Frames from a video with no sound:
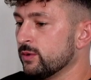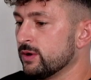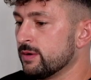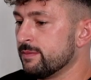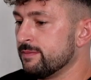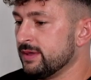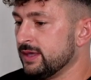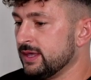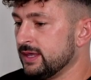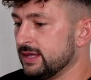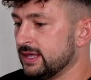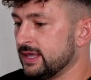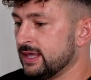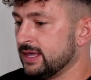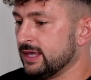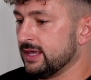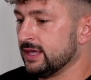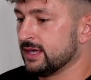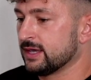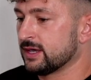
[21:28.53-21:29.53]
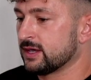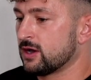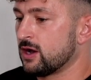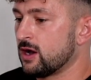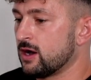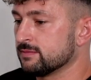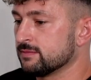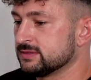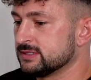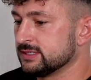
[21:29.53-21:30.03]
have been in
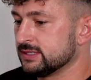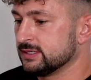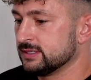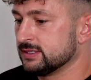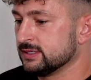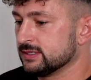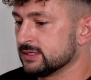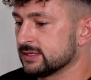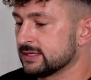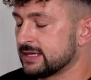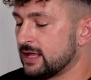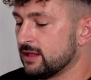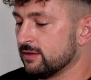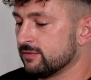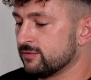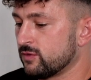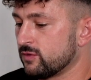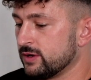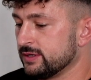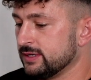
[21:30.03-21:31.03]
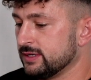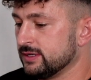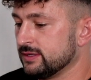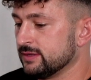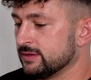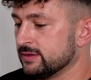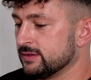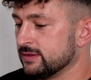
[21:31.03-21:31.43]
Compton, California,